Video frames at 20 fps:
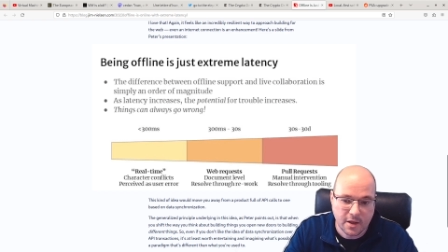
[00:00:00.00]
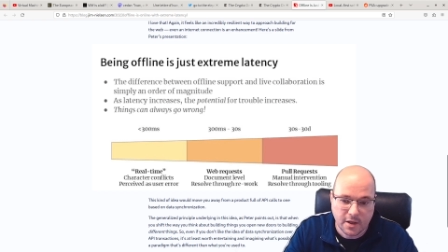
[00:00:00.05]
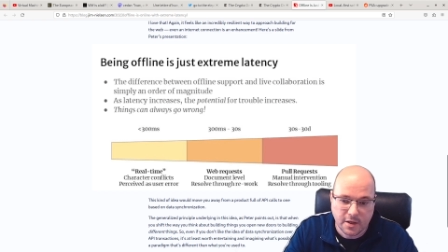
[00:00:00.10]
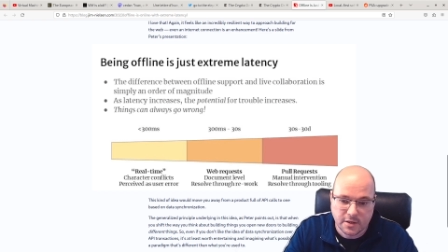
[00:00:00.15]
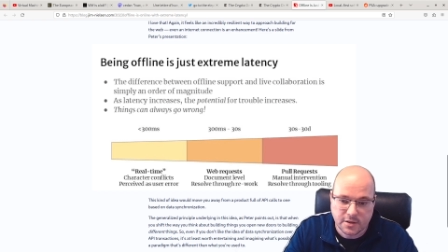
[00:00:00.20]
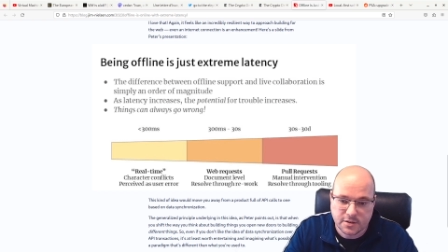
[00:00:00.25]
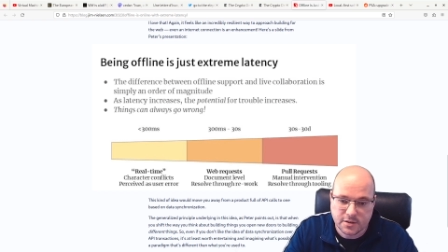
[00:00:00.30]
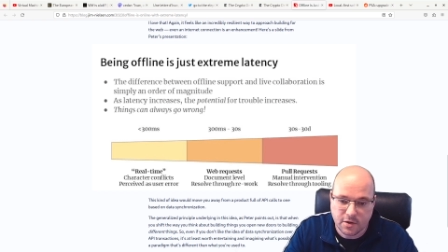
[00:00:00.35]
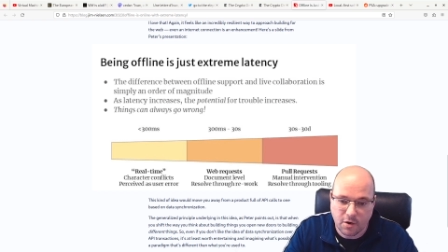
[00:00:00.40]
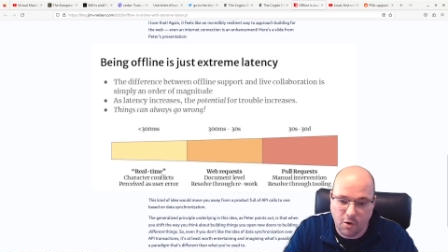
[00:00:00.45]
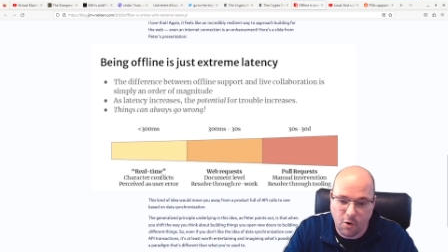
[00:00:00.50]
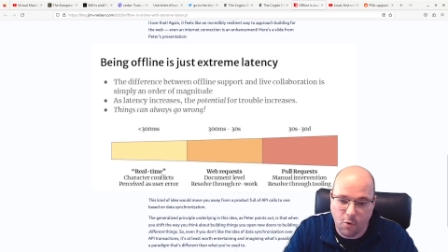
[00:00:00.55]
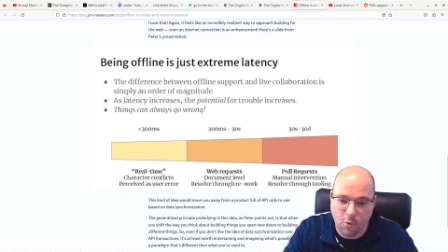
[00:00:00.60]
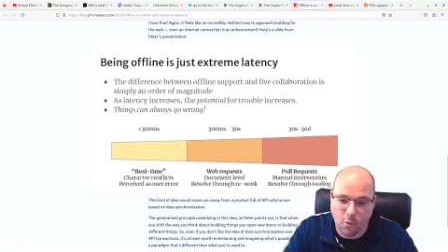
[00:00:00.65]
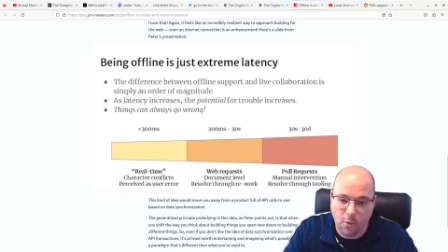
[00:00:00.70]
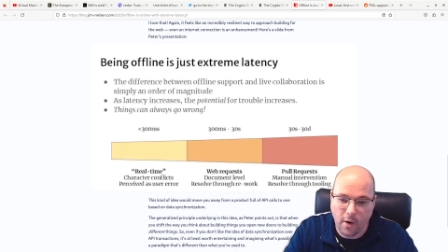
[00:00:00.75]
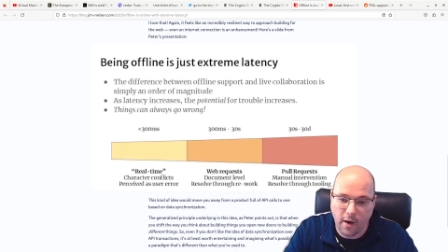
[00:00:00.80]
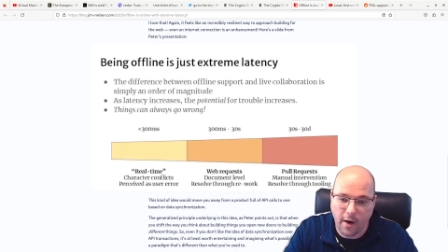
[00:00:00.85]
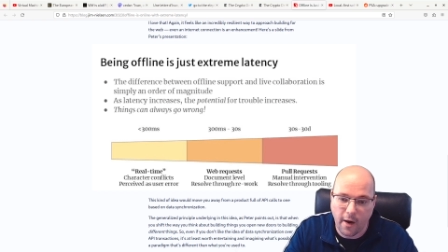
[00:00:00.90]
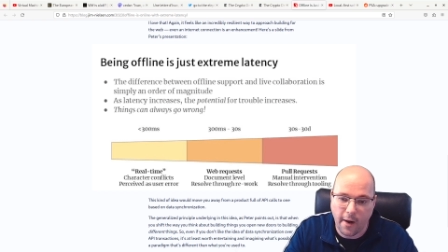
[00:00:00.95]

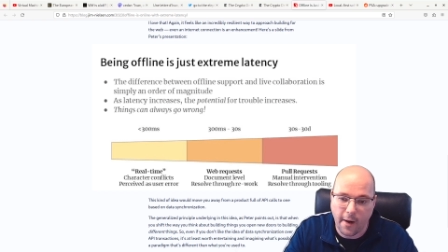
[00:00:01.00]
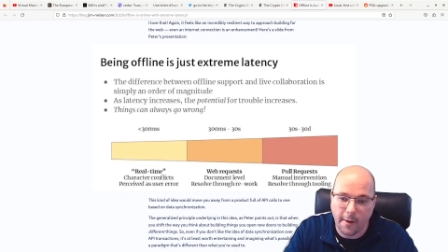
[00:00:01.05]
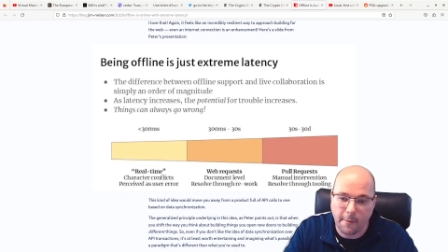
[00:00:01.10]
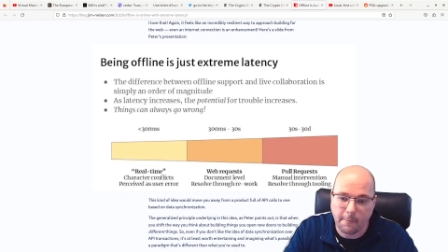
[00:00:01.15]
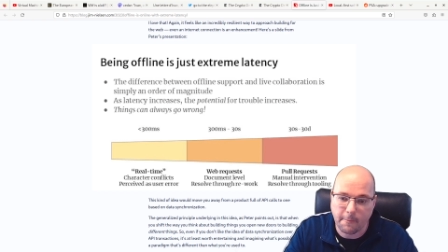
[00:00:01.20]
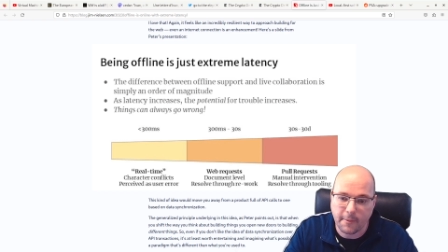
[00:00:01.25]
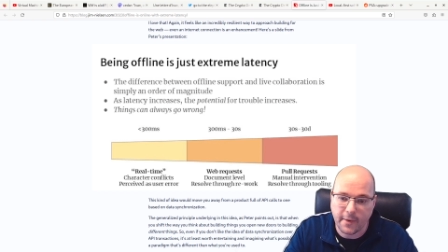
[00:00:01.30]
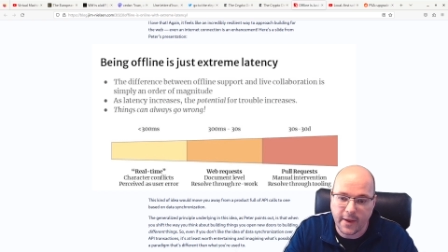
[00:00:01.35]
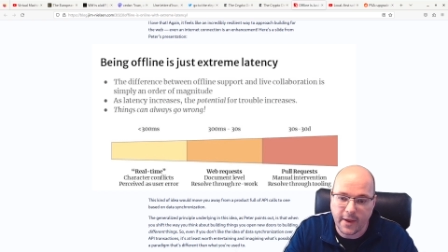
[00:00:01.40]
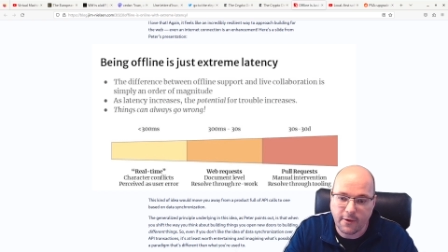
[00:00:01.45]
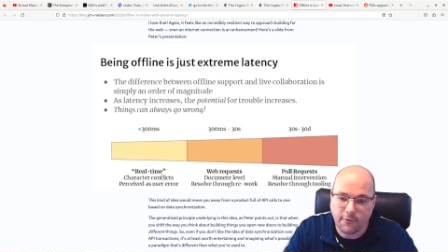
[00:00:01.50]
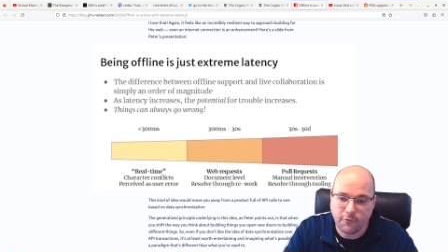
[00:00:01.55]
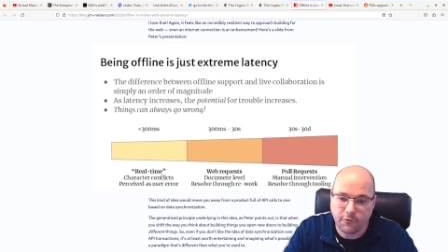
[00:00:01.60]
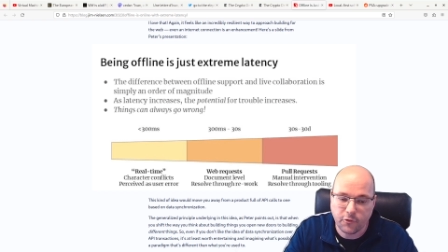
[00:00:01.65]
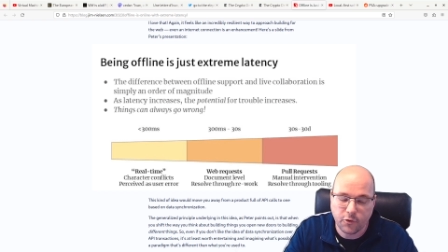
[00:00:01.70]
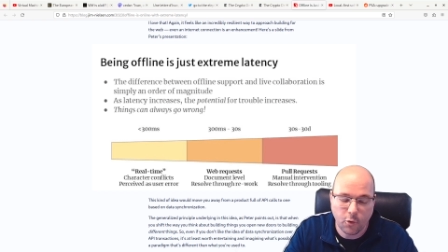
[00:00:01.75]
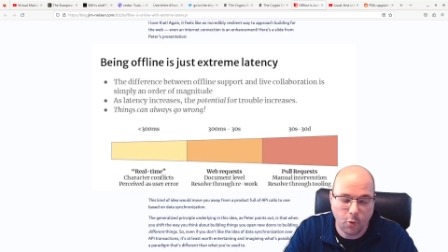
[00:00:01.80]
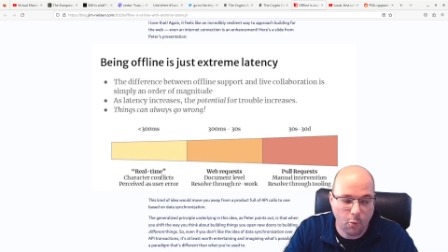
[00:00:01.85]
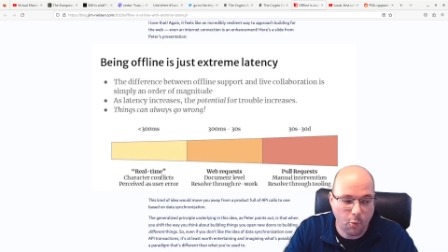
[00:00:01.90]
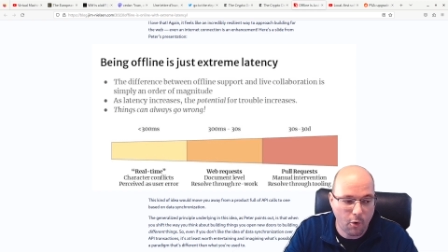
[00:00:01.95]
So if
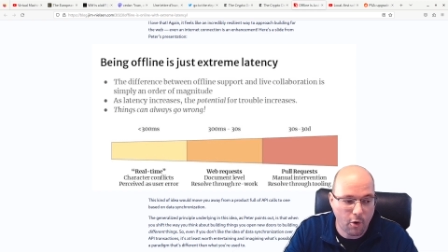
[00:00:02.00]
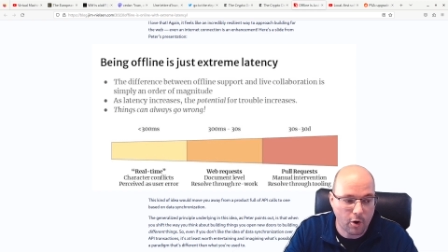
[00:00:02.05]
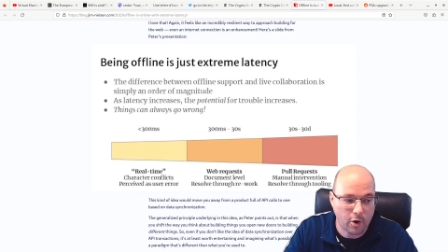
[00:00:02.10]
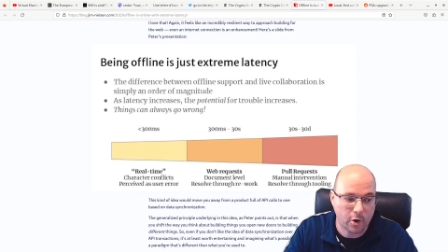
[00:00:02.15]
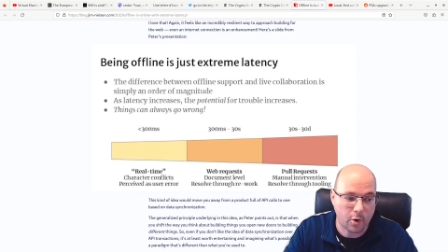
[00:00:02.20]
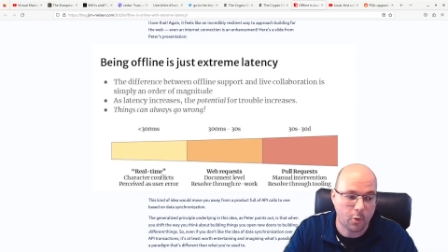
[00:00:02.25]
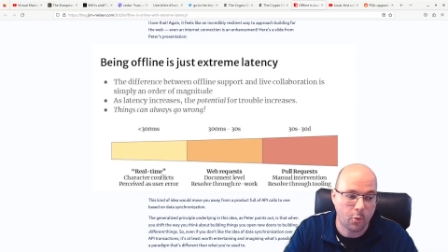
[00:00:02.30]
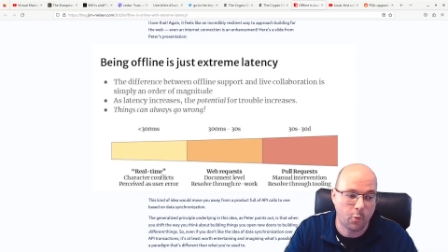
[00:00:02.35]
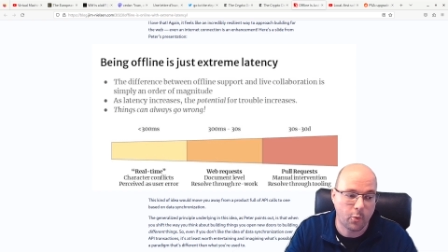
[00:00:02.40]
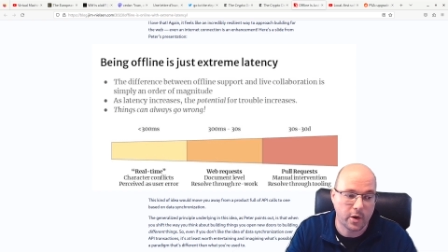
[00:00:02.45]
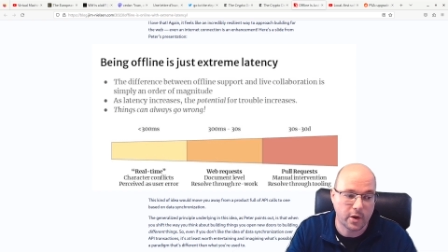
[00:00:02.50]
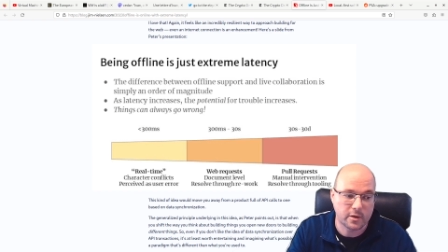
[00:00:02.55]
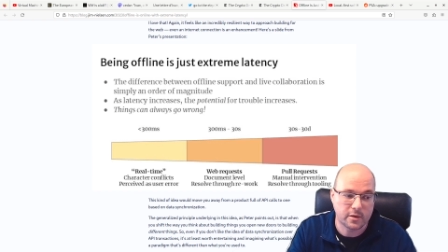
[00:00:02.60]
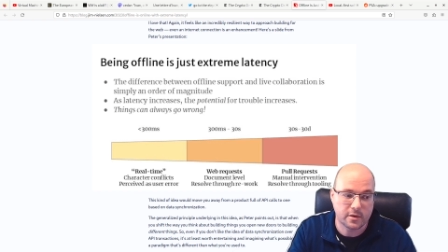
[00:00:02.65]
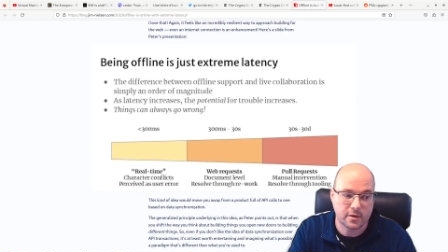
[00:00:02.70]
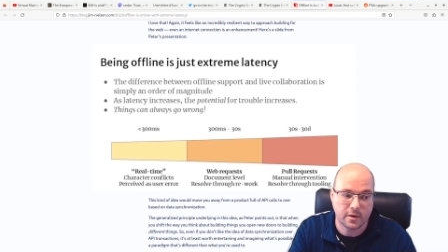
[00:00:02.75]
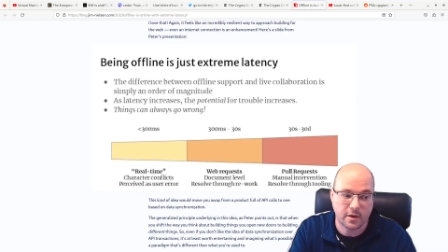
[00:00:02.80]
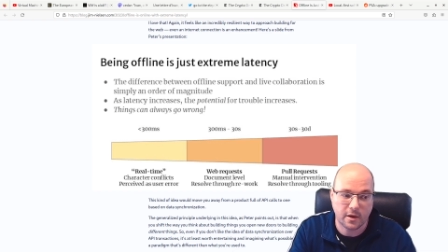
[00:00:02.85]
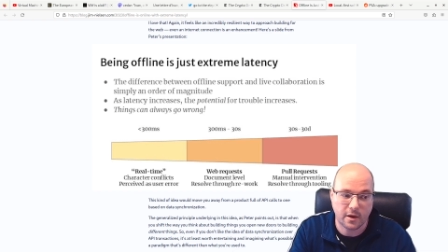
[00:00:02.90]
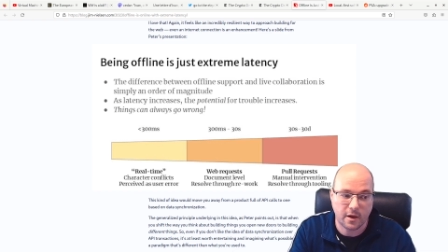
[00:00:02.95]
you work with